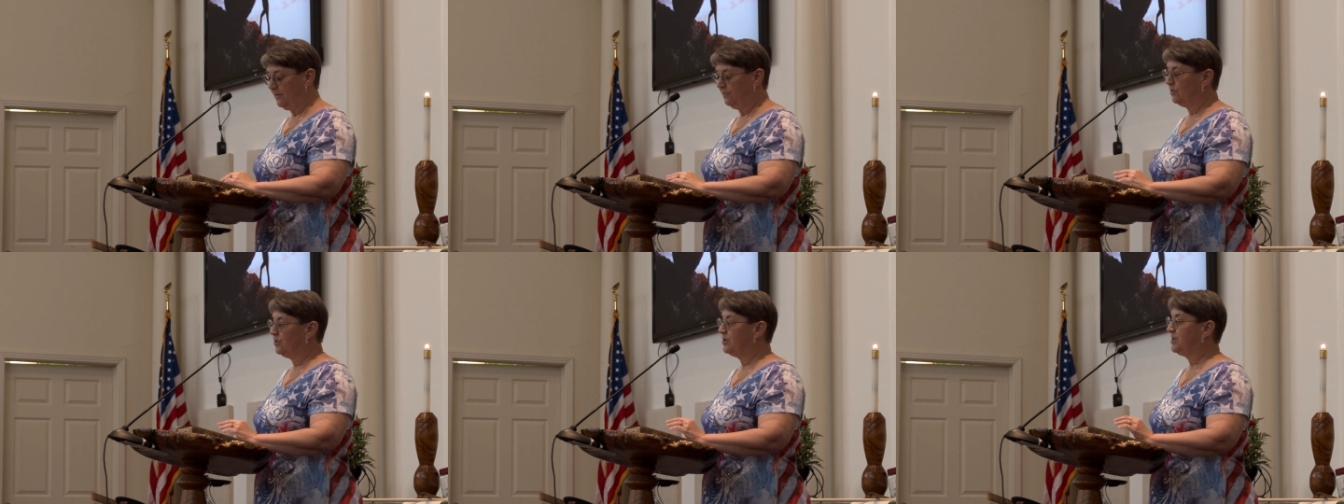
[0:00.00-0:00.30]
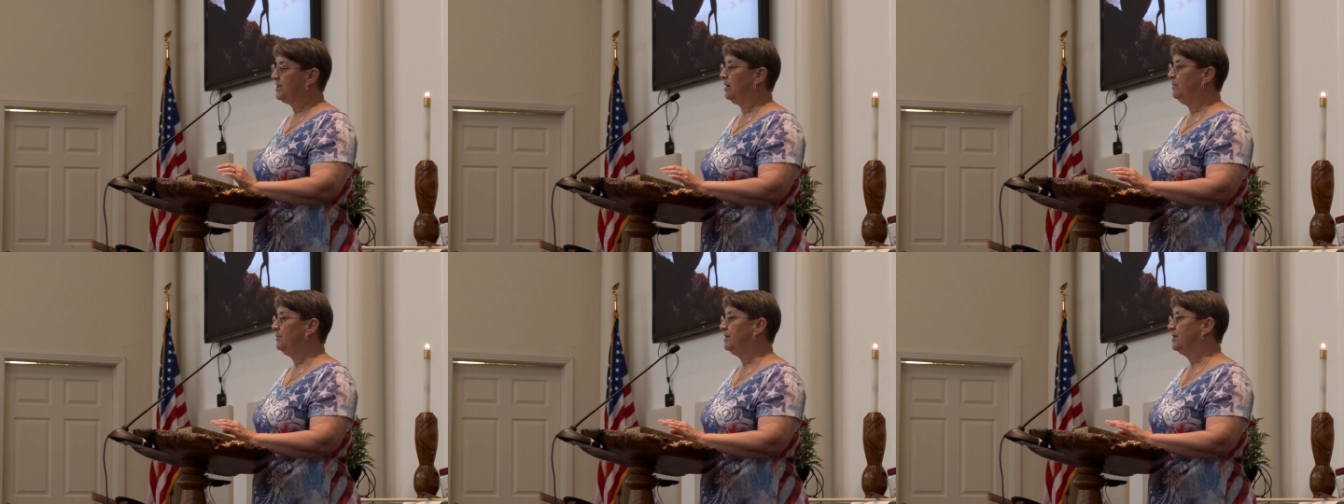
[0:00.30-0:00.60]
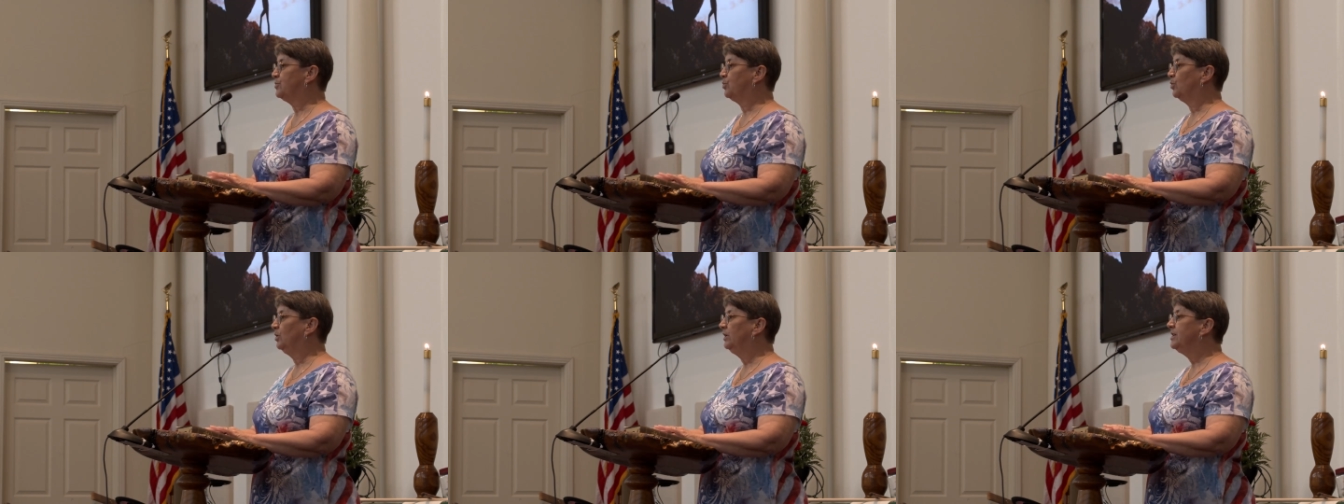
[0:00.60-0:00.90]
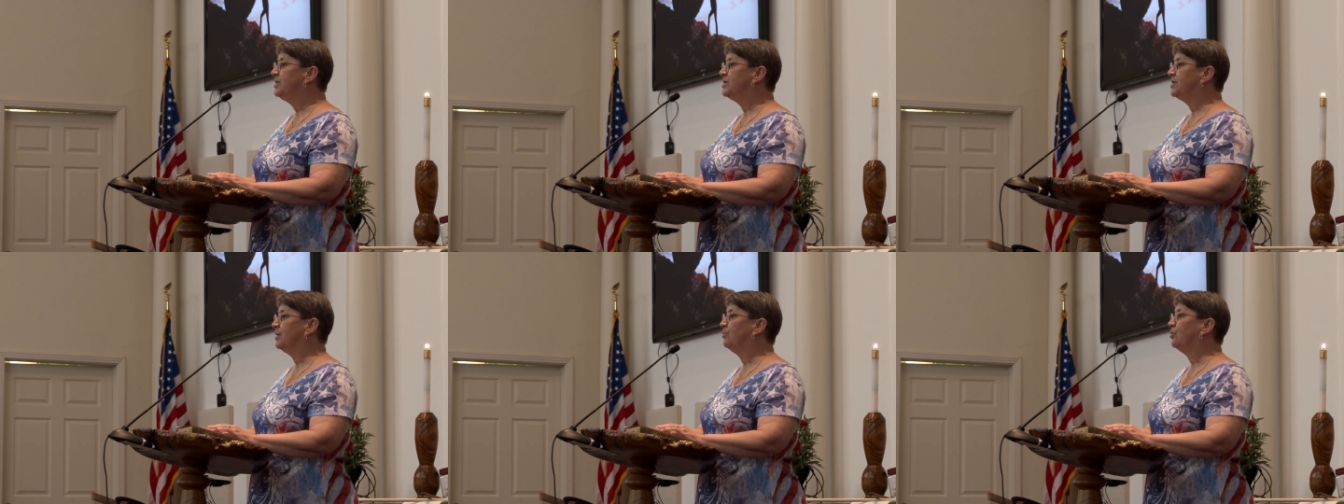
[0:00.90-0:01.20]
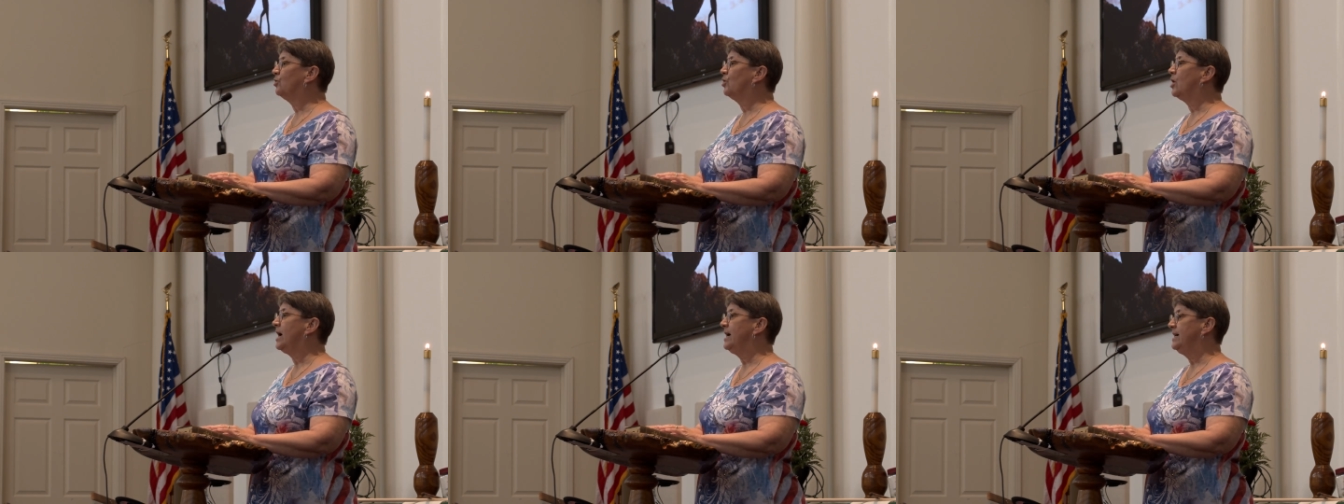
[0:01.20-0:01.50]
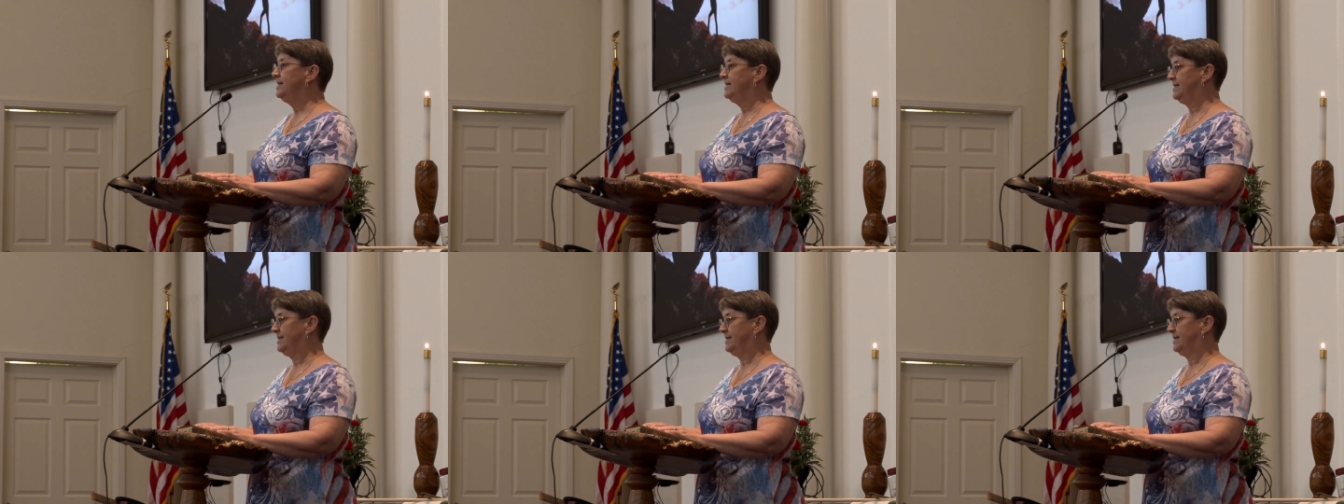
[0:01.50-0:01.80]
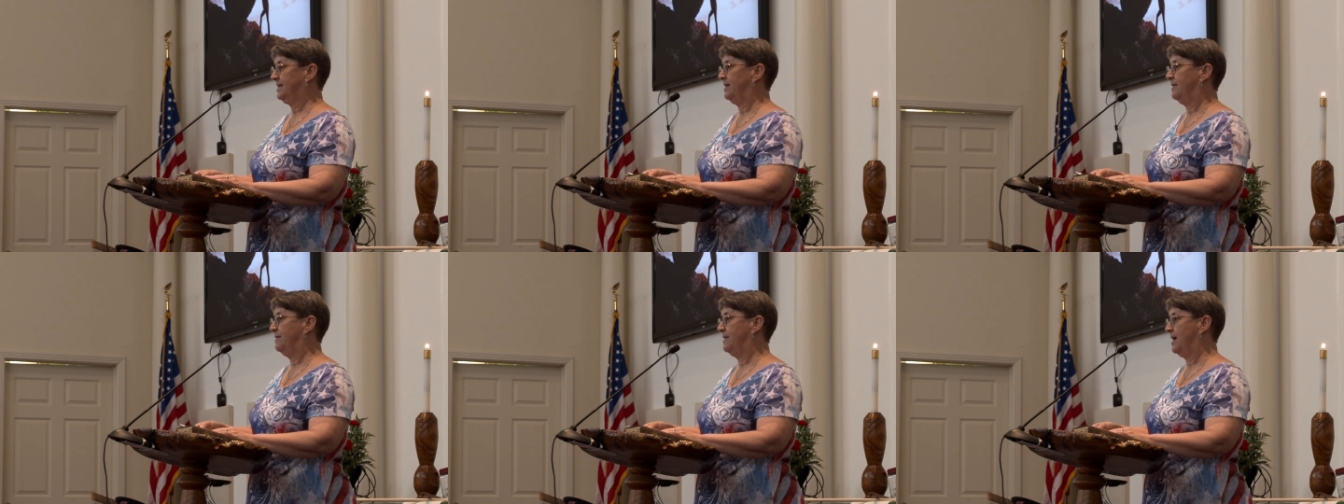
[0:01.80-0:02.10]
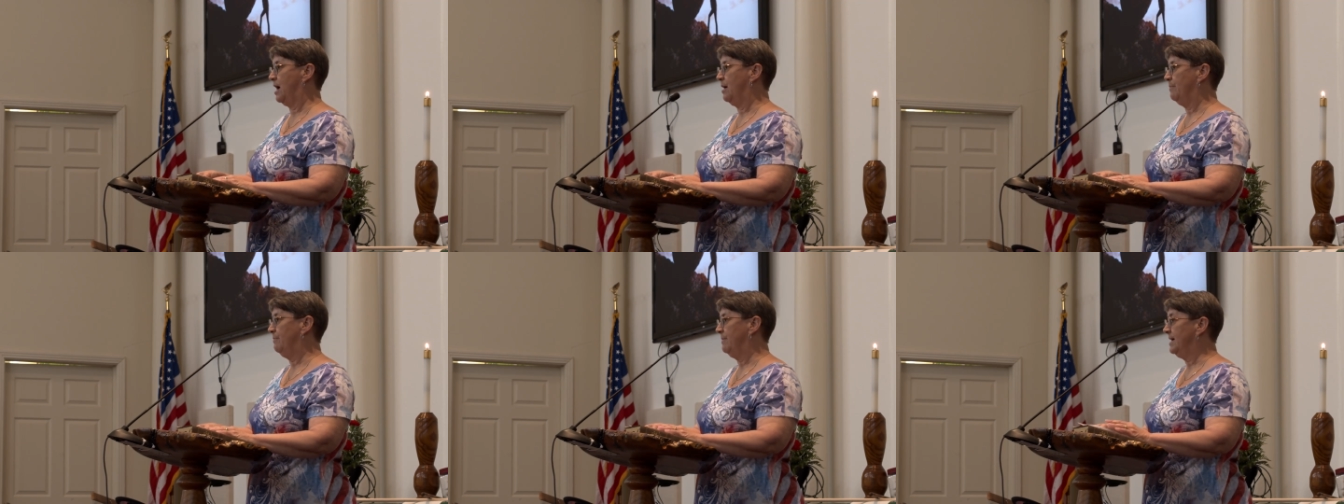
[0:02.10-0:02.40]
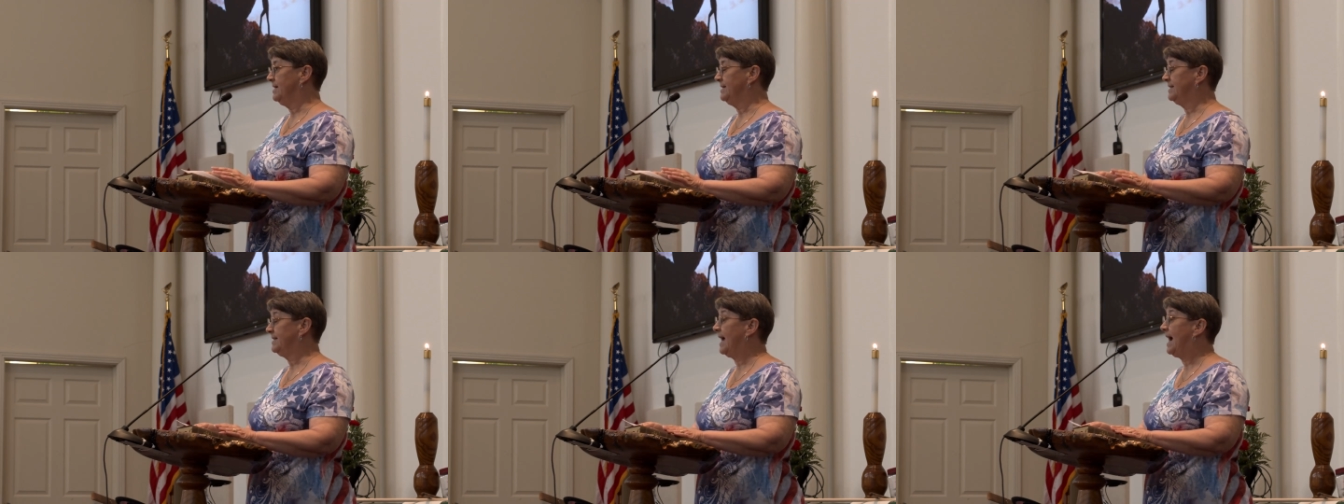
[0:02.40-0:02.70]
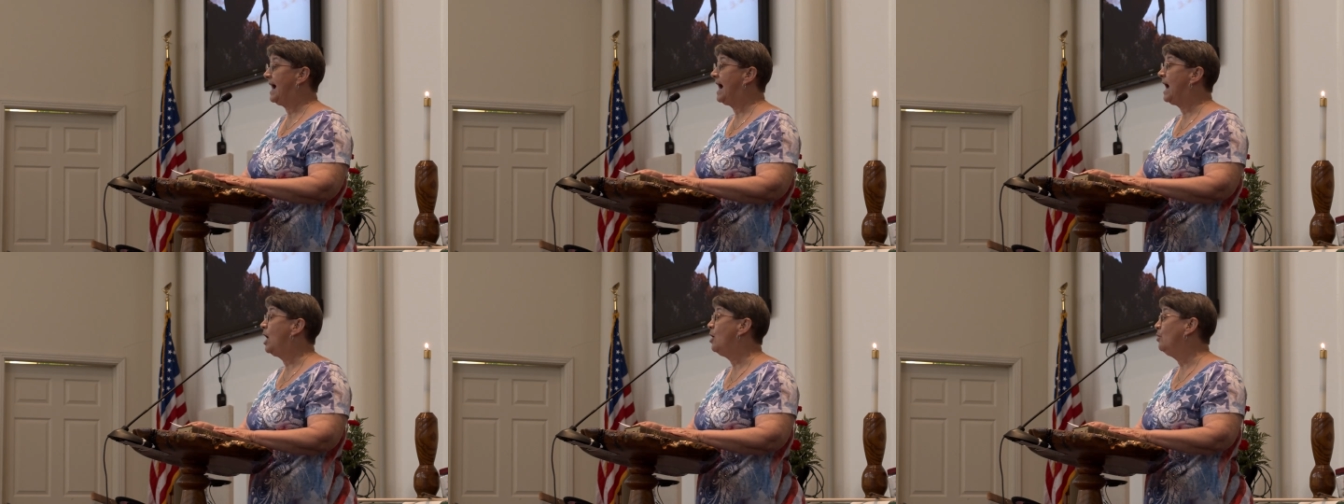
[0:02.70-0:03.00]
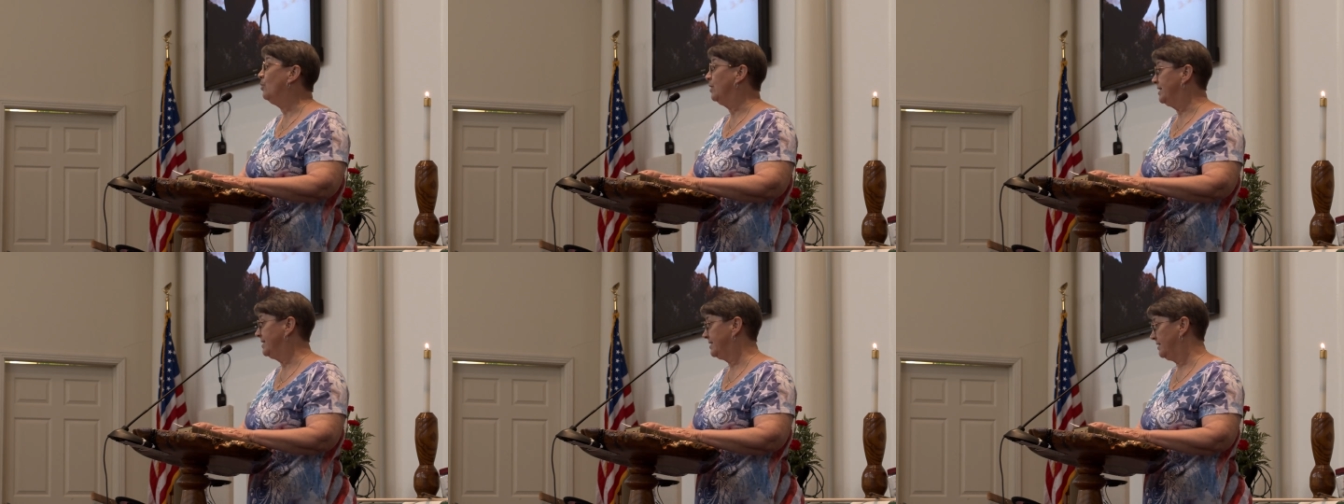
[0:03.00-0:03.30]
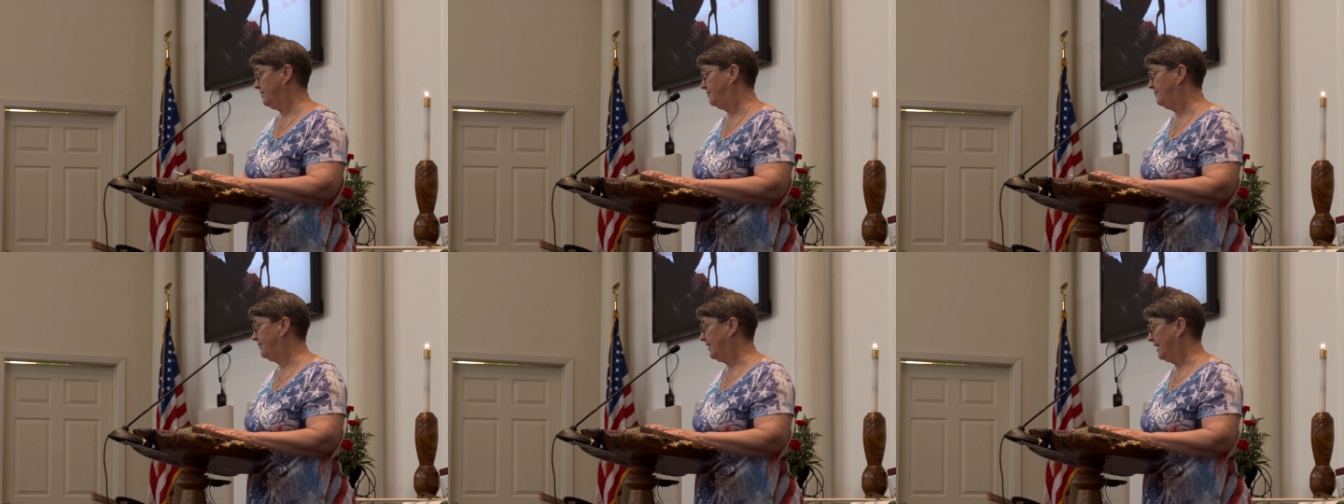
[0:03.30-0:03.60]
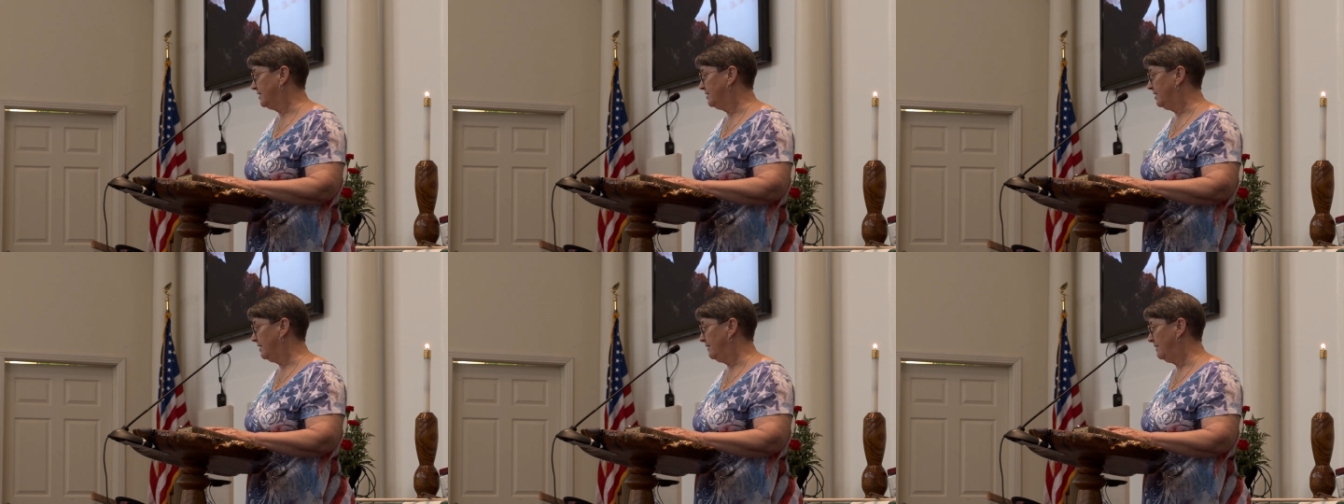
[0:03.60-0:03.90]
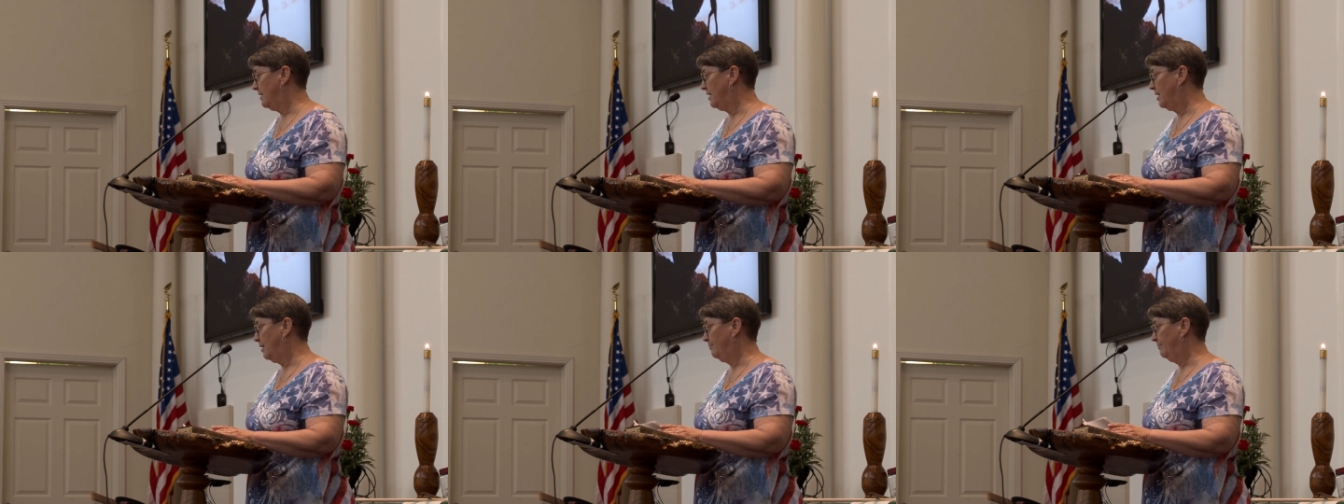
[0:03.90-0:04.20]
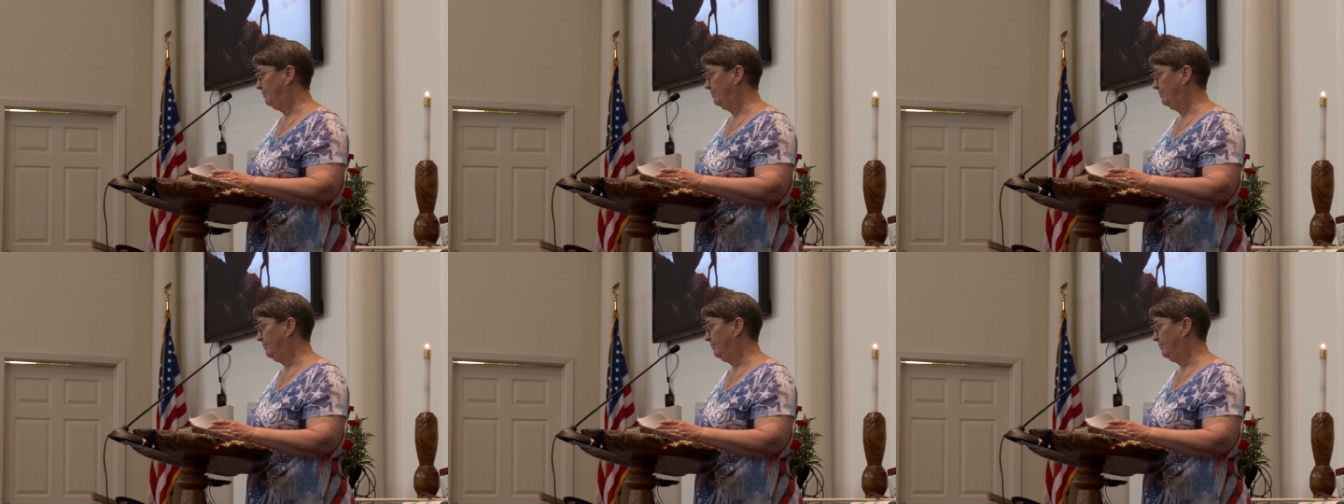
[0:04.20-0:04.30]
for some, it's really surprised them as to how it's affected them.